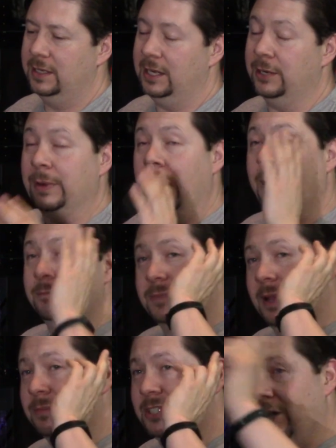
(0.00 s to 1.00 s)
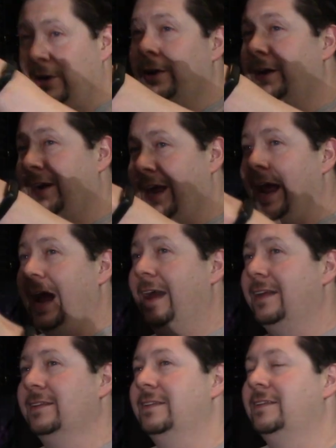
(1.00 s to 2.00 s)
Anyway, I'm staring
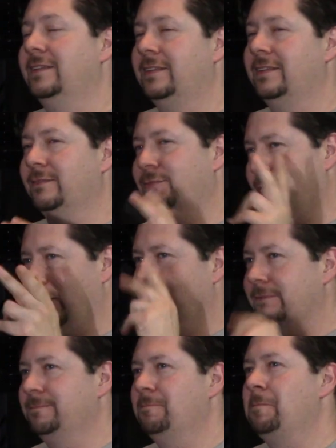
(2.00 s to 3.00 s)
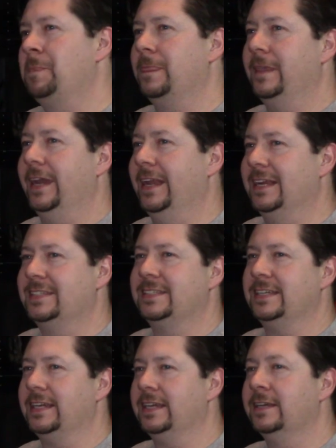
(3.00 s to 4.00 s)
at the front and I
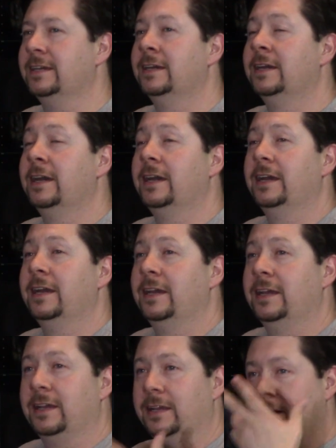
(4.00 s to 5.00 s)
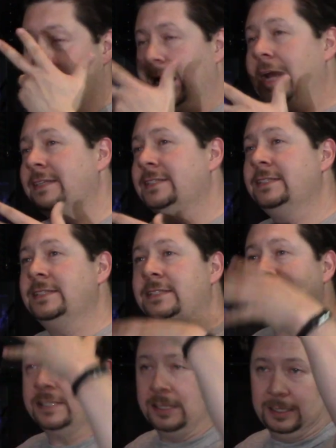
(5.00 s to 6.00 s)
see
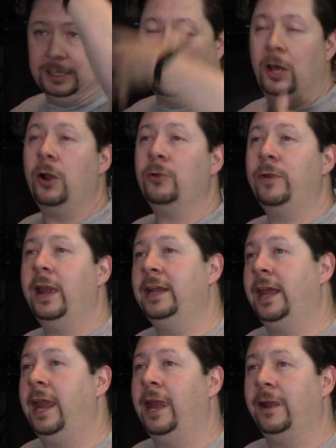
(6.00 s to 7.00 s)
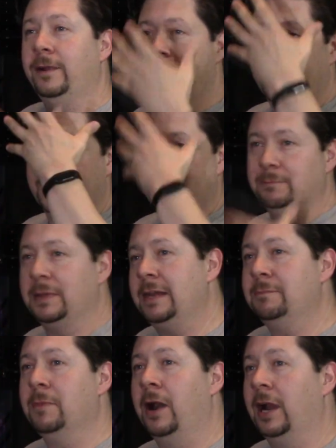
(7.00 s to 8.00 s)
glasses, long red hair, and a
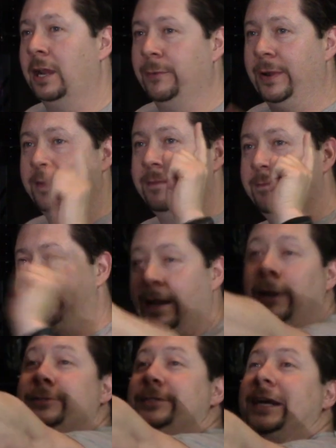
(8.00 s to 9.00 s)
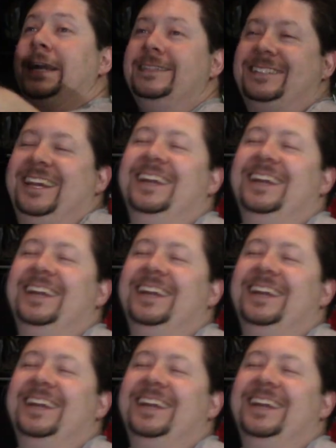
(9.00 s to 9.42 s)
mean mug going, there she is.